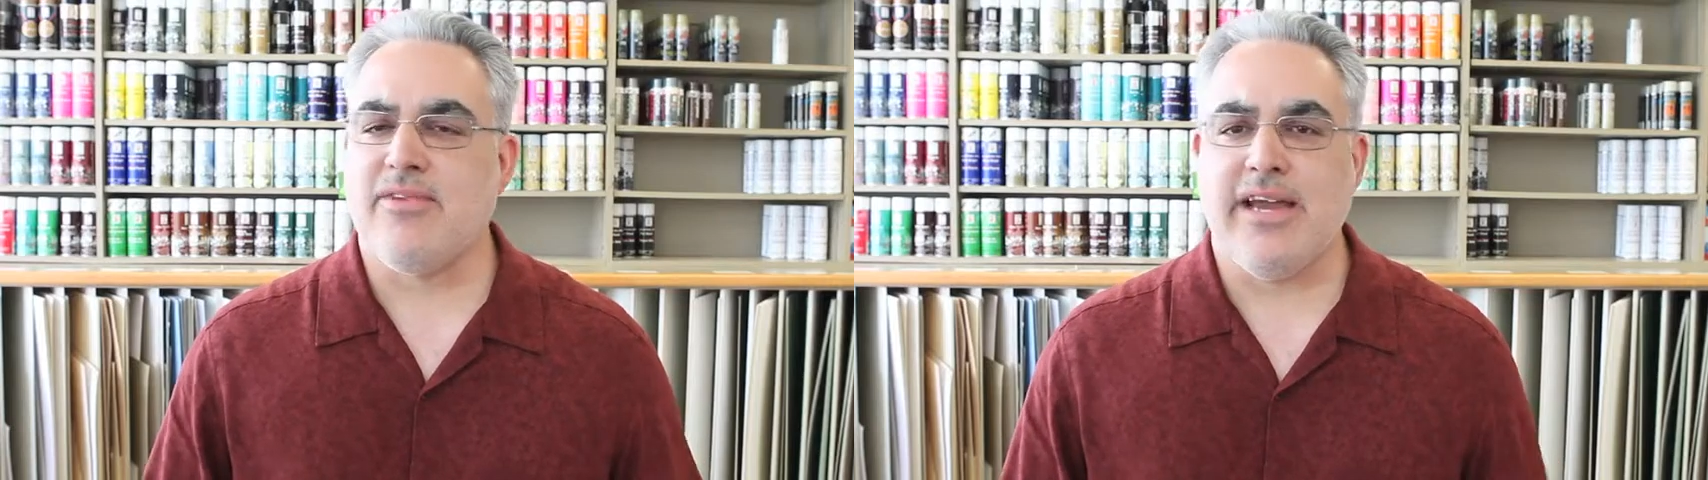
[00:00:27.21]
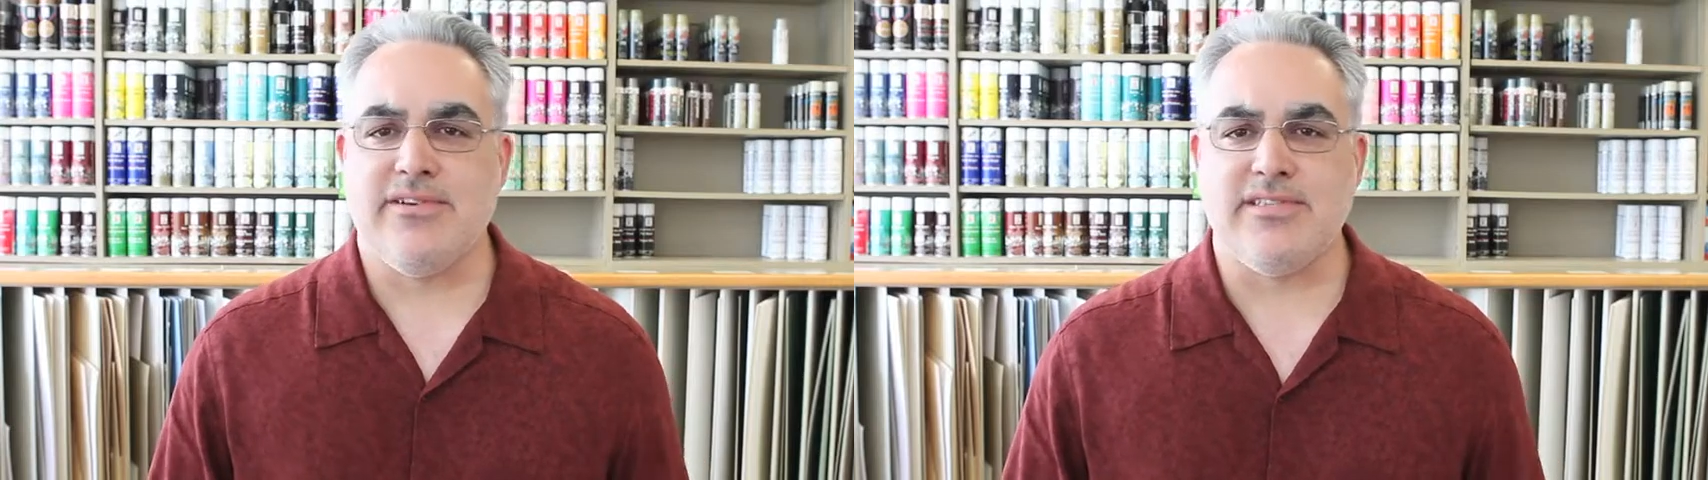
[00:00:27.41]

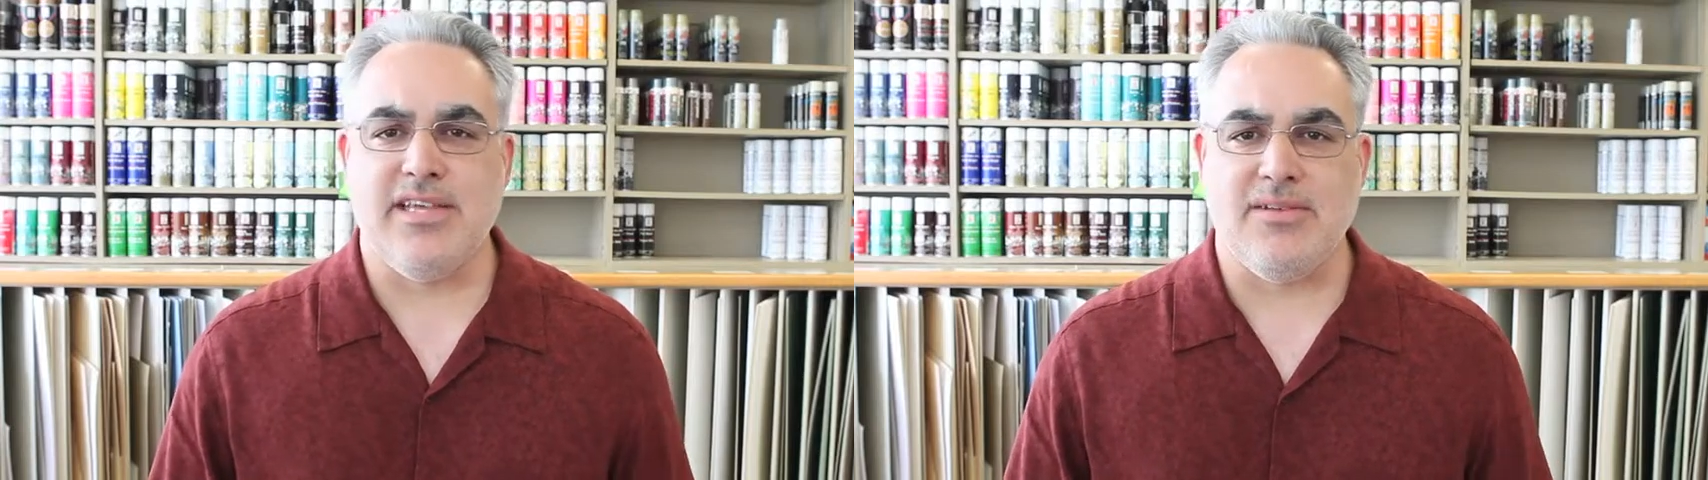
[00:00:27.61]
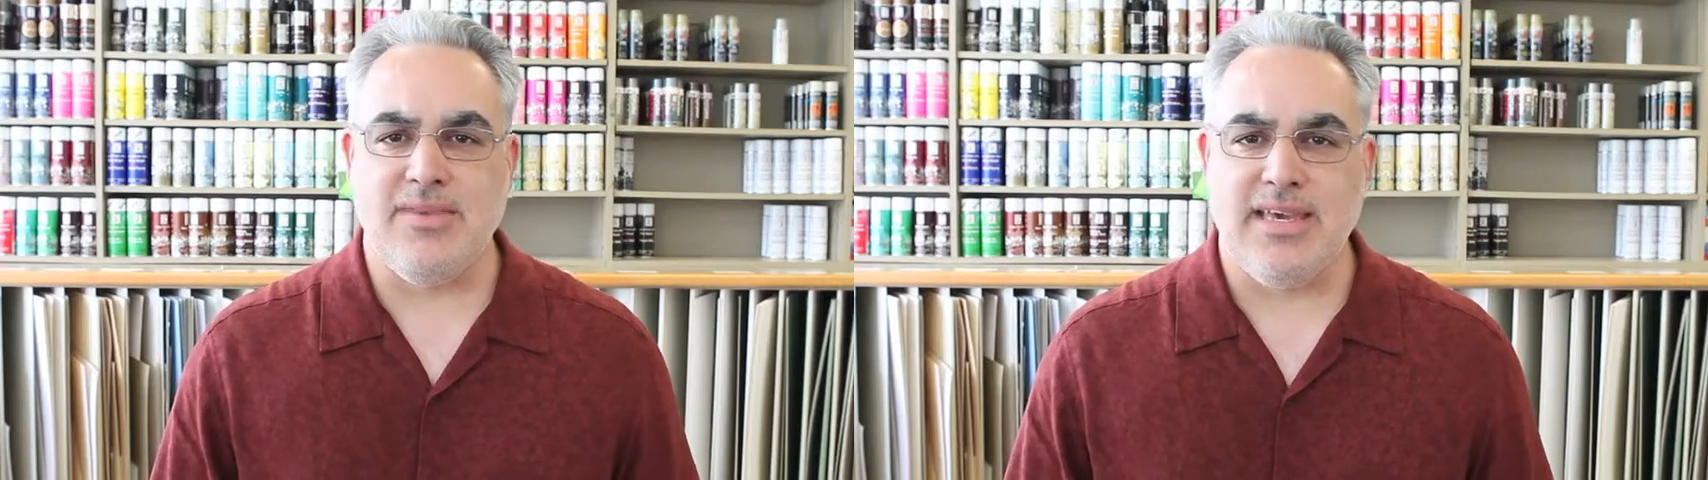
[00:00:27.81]
writers
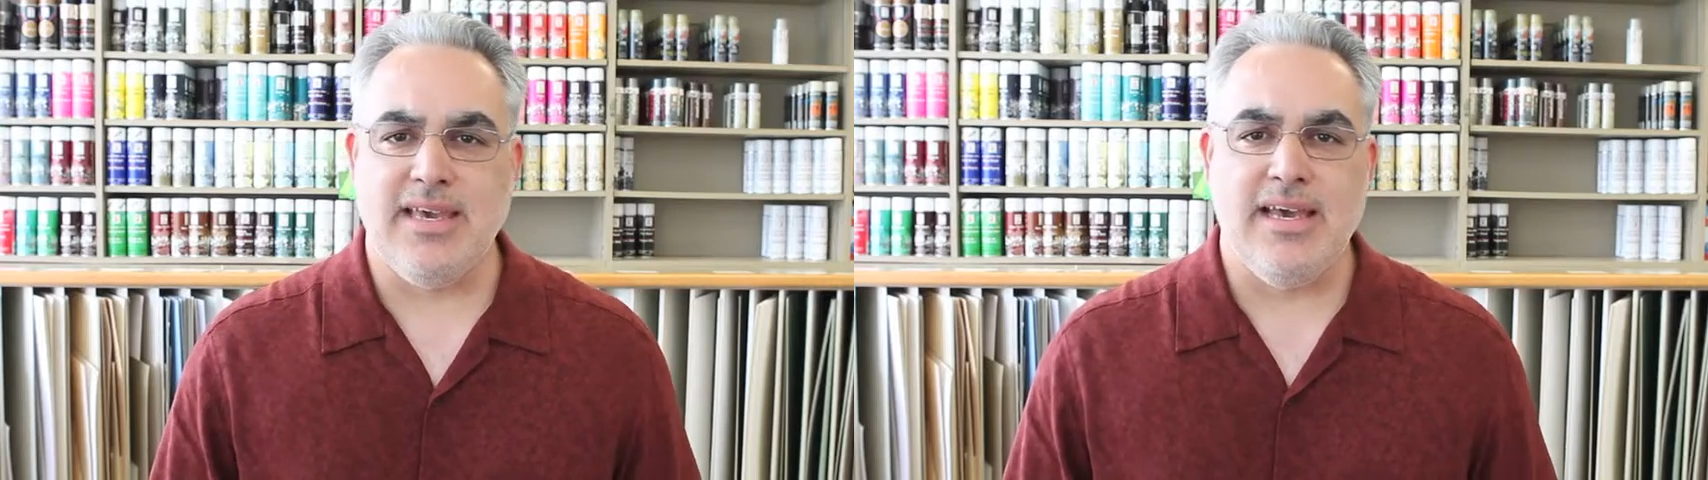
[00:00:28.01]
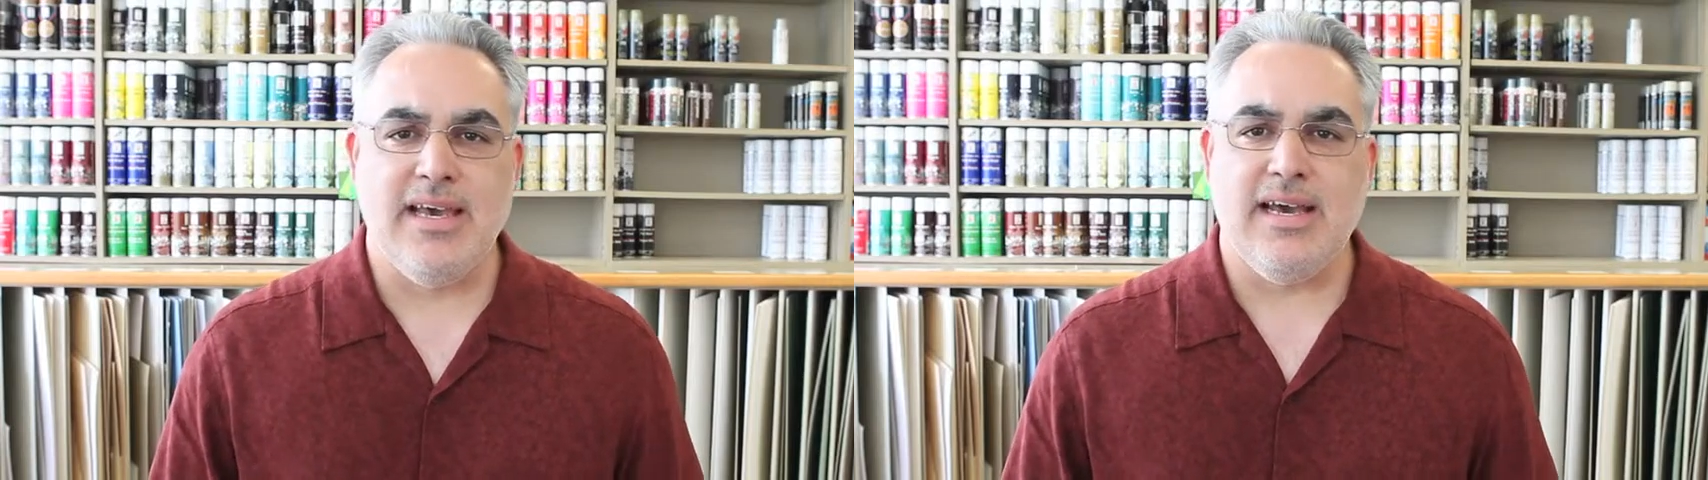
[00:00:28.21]
tell me
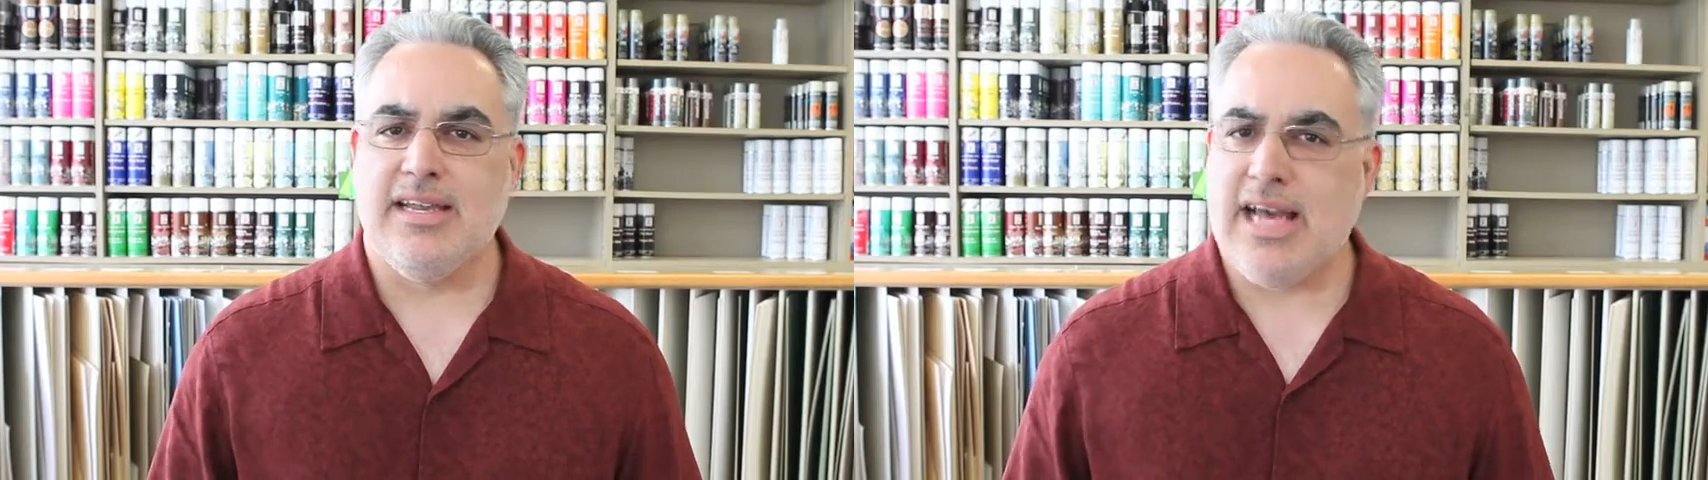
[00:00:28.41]
uh,